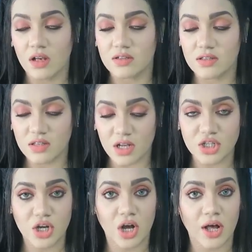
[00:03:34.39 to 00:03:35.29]

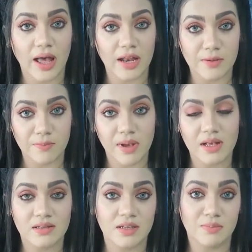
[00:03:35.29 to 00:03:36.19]
such an
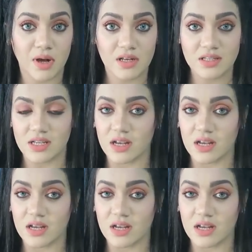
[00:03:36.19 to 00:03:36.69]
amazing mask.